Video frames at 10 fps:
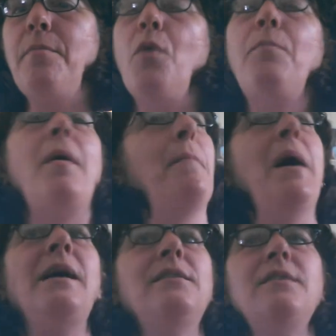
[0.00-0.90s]
Oh, but
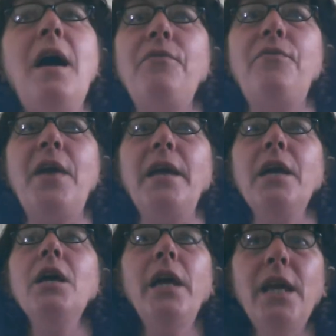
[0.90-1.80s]
mine's not fake.
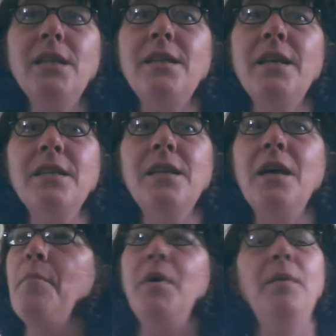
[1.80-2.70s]
His is,
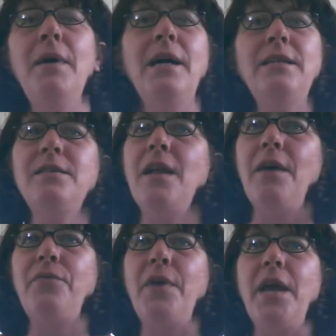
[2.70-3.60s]
but mine's not
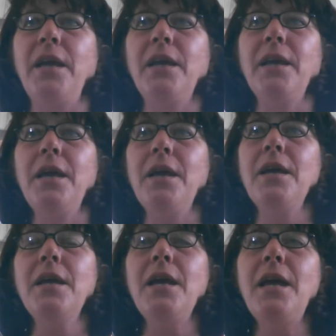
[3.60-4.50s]
fake.
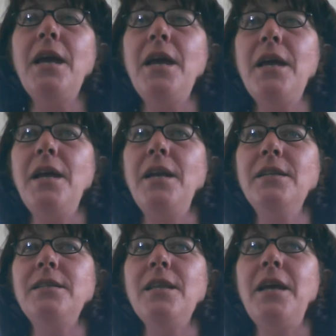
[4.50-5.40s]
And
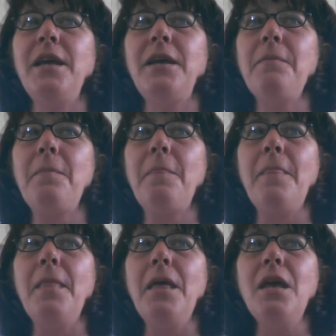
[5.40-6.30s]
it's like,
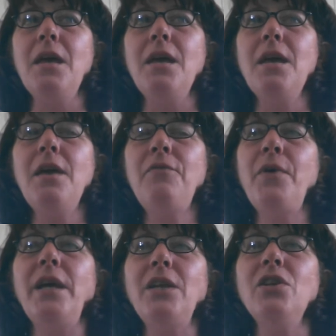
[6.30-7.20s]
if we
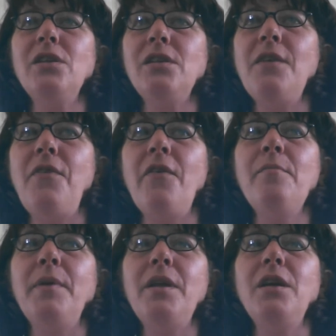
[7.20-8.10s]
could just, if
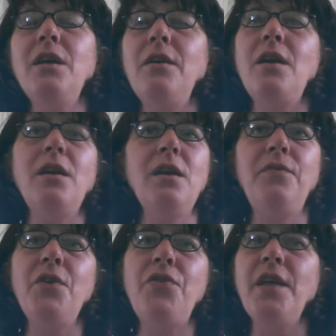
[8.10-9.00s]
everybody, if
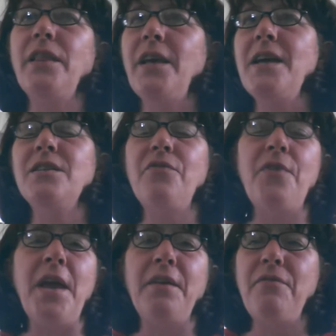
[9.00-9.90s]
you think the guy's a
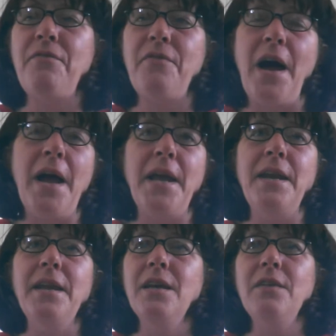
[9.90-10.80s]
fake, fine.
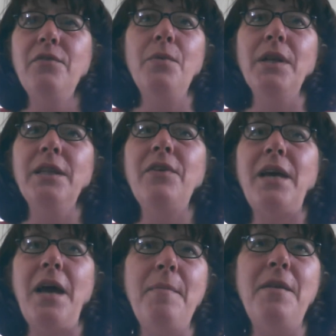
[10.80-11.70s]
If you want to leave a
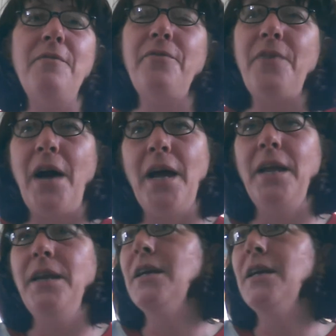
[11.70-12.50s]
comment, fine.